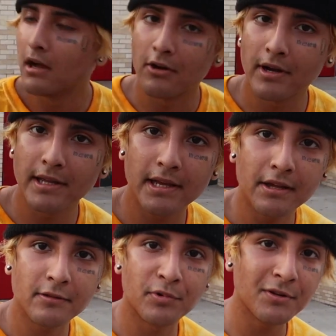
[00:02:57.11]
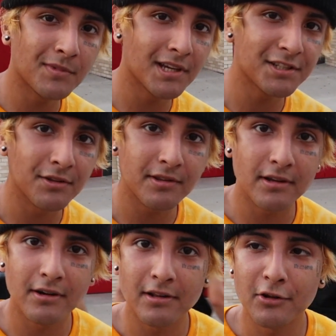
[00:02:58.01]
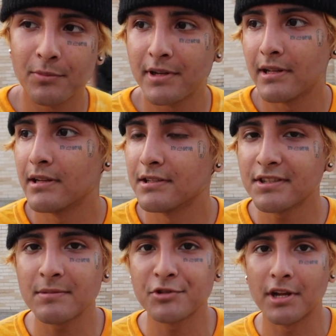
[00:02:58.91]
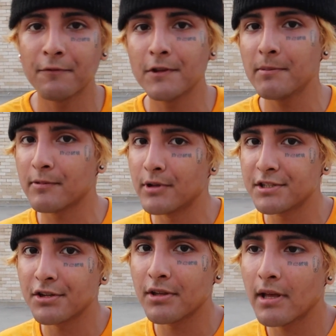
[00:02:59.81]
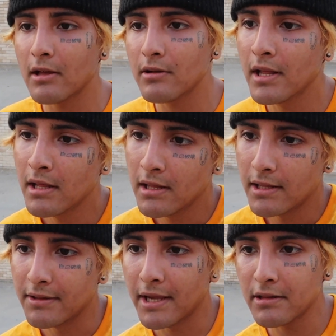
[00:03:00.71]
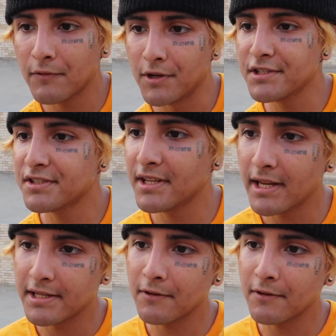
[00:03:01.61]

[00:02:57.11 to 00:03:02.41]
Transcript: Alright guys, pretty much those are a little bit of just some tray flips I want to show you out. In case if you're interested, I